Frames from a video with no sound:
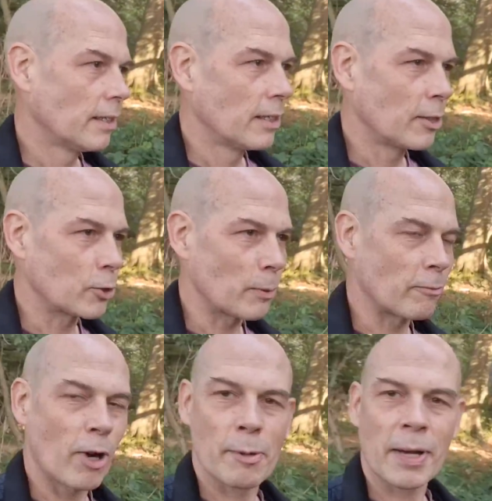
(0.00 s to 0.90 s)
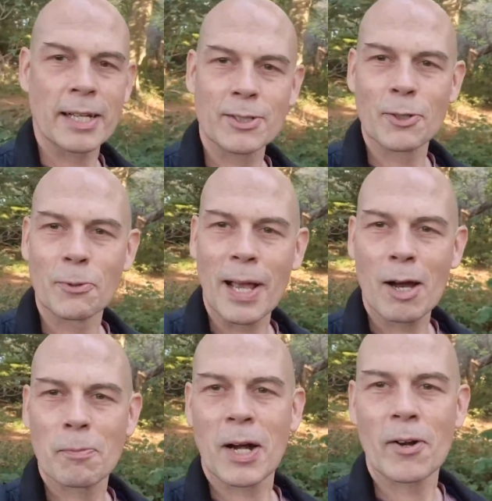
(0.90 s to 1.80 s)
Because we're right back to
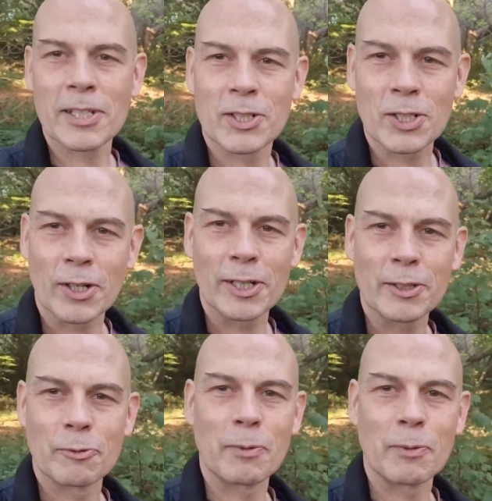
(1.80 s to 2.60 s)
Albert Einstein.